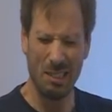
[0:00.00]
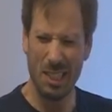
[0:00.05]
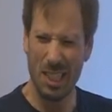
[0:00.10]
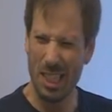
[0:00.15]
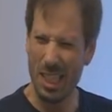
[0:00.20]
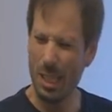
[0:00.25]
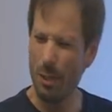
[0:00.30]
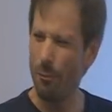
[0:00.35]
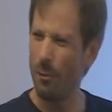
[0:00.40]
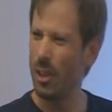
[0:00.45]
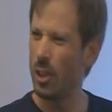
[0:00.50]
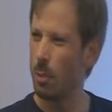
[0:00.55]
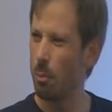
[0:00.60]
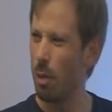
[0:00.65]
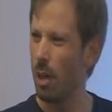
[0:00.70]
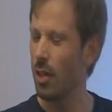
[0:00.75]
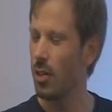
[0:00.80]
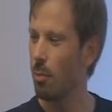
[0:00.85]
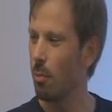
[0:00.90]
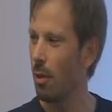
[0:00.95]
if it's
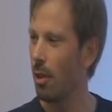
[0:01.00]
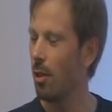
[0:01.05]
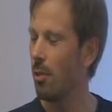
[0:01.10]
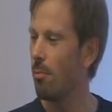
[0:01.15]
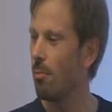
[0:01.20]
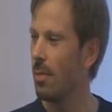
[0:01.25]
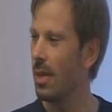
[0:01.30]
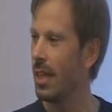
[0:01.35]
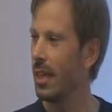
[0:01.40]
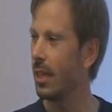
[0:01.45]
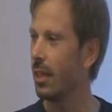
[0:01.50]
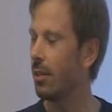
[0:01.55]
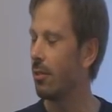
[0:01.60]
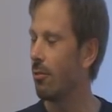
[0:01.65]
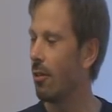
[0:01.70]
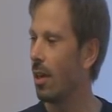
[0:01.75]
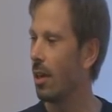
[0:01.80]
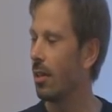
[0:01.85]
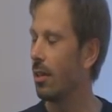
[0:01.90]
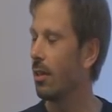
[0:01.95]
possible, make it
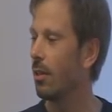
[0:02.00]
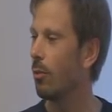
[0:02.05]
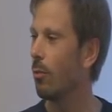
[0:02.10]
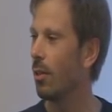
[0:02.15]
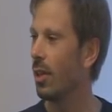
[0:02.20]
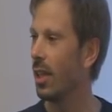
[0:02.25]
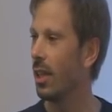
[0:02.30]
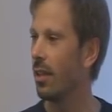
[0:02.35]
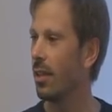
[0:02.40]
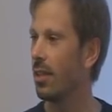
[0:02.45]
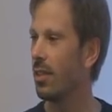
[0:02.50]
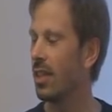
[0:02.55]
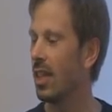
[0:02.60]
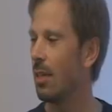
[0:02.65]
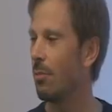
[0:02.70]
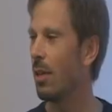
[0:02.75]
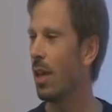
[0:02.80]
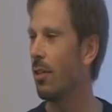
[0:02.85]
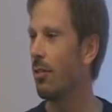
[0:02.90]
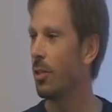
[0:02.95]
run within the same
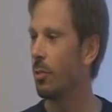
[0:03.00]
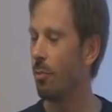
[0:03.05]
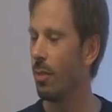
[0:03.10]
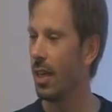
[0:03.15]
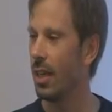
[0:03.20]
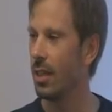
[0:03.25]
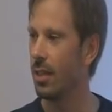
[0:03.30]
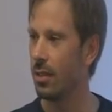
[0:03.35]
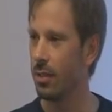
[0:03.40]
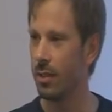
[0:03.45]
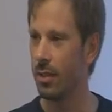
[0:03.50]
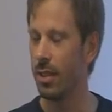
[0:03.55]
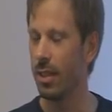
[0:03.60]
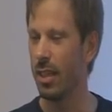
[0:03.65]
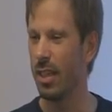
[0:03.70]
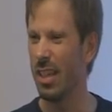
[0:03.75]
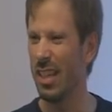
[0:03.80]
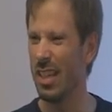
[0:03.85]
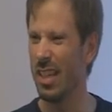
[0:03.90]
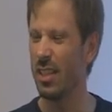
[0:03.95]
address space
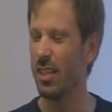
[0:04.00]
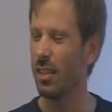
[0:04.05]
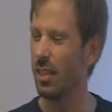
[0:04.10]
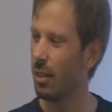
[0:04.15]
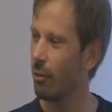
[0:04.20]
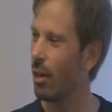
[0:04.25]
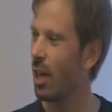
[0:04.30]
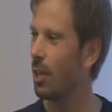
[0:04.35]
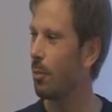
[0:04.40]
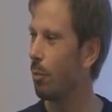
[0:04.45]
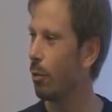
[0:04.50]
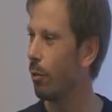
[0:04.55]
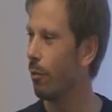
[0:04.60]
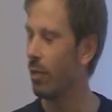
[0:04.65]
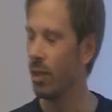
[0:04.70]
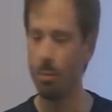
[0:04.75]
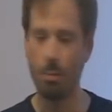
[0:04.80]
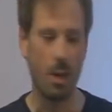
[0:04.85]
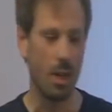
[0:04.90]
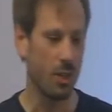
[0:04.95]
uh, and as crash-proof as
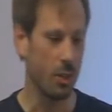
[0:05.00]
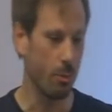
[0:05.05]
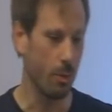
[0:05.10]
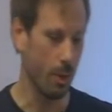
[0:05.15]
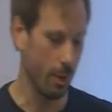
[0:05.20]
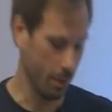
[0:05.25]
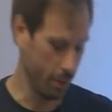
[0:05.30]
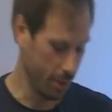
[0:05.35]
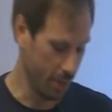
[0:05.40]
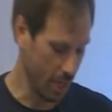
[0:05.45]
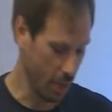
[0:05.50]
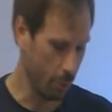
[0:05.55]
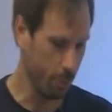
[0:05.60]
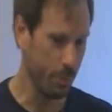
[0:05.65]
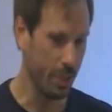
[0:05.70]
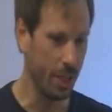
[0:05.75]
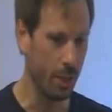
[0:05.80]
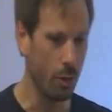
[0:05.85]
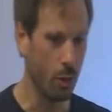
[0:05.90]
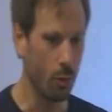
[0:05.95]
possible. That would be
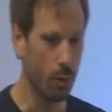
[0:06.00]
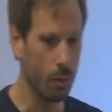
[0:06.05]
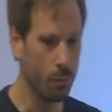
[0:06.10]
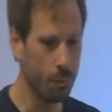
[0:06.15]
a goal.